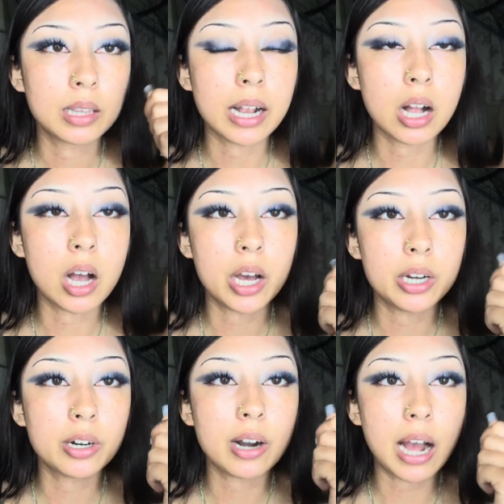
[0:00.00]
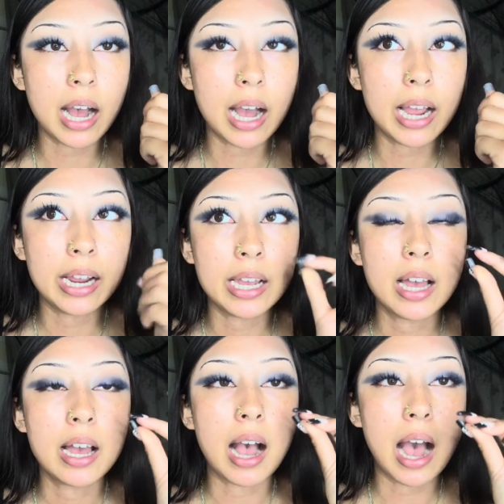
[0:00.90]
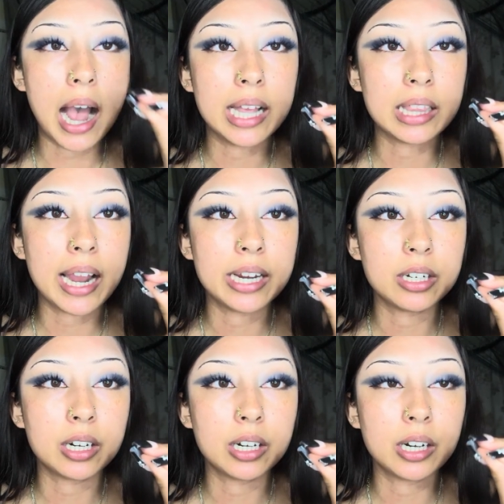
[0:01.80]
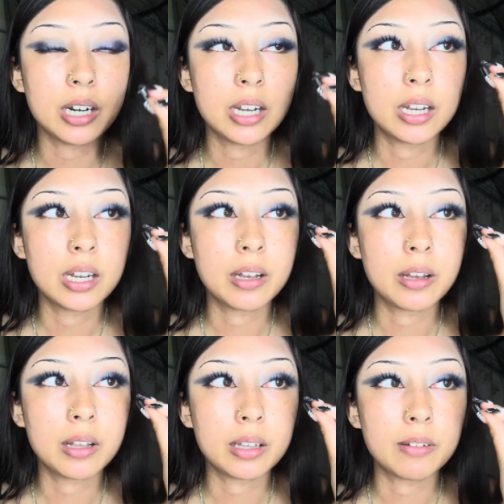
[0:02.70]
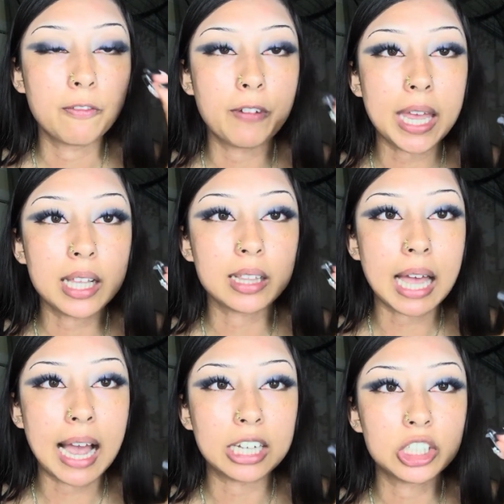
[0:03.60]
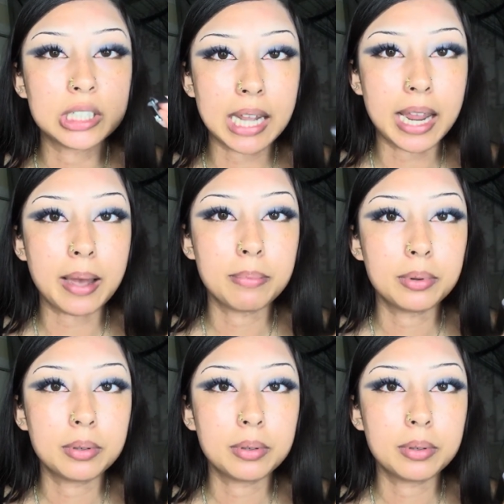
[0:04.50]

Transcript: a under eye eyeliner fake lash stamp.